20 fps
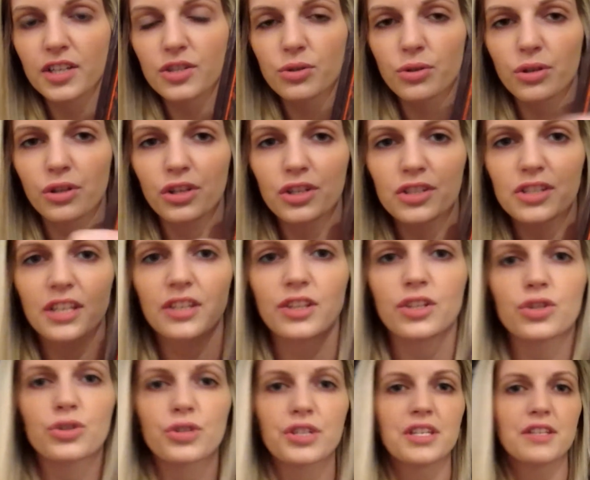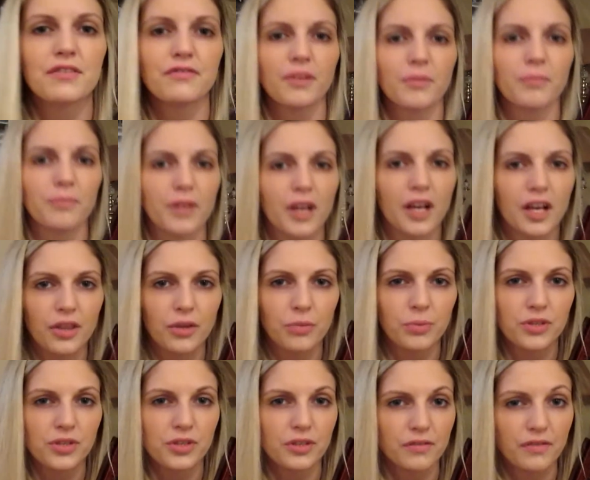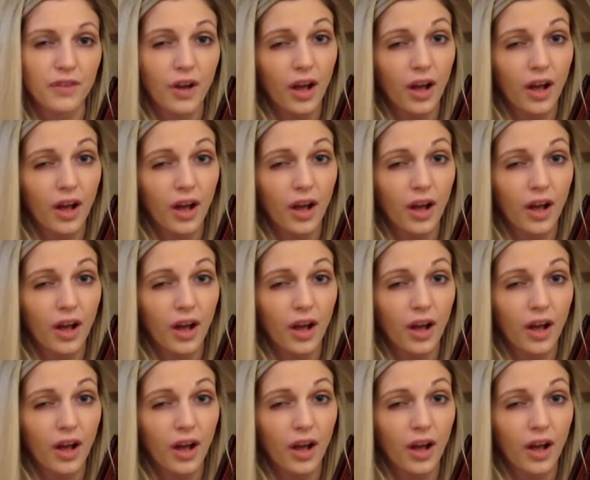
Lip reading: It sort of looks like the trees from the Wizard of